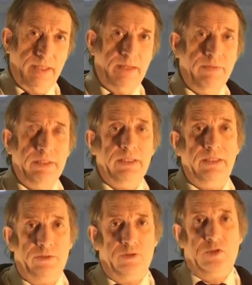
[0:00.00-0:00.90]
every
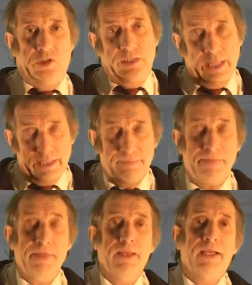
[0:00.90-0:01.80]
university day,
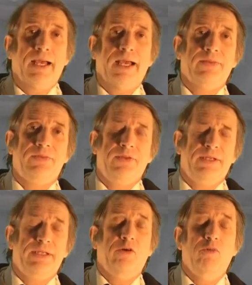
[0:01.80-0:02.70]
and
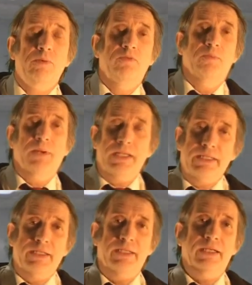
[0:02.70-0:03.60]
open for
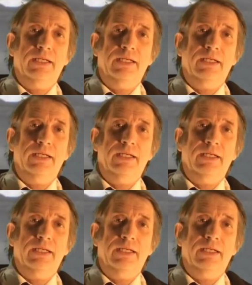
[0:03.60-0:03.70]
prayer.